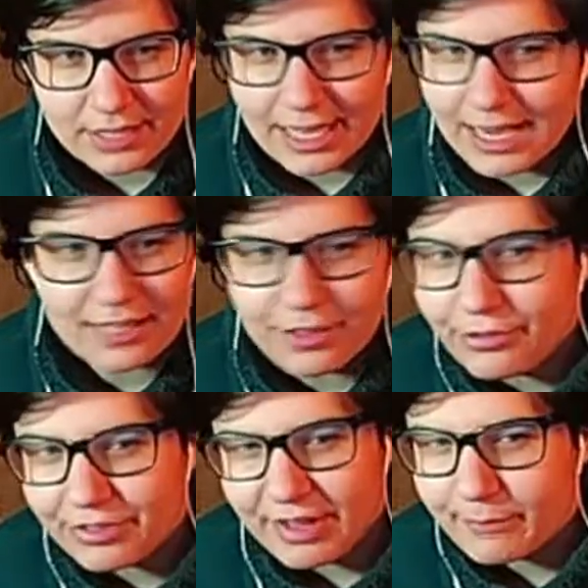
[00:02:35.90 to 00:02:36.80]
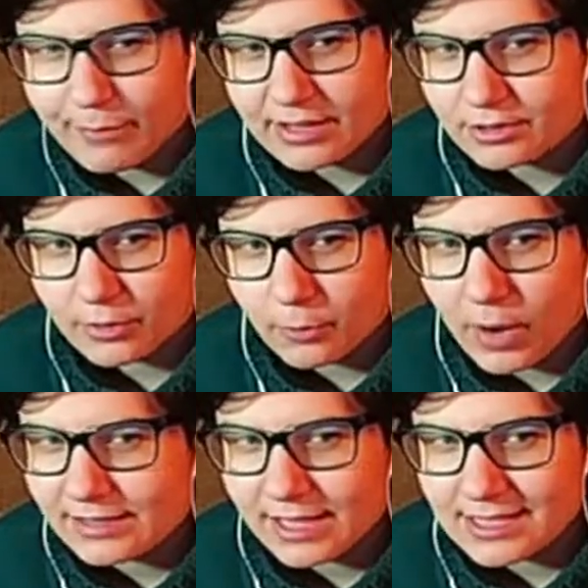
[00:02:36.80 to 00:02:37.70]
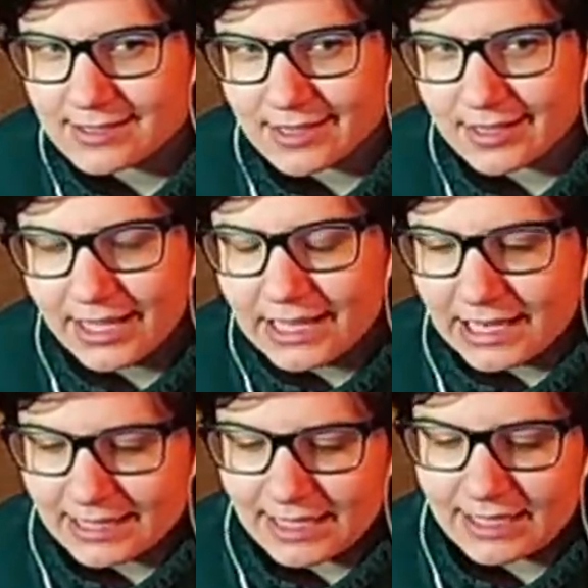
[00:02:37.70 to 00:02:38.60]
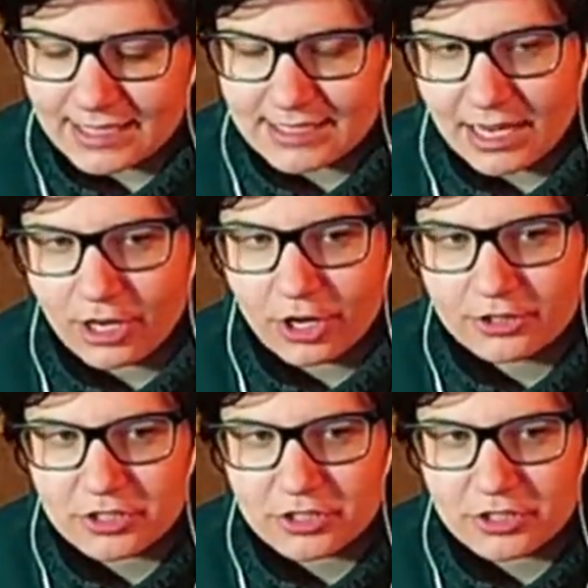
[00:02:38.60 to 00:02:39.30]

and I don't think Breath of the Wild does it. I think there is a lot of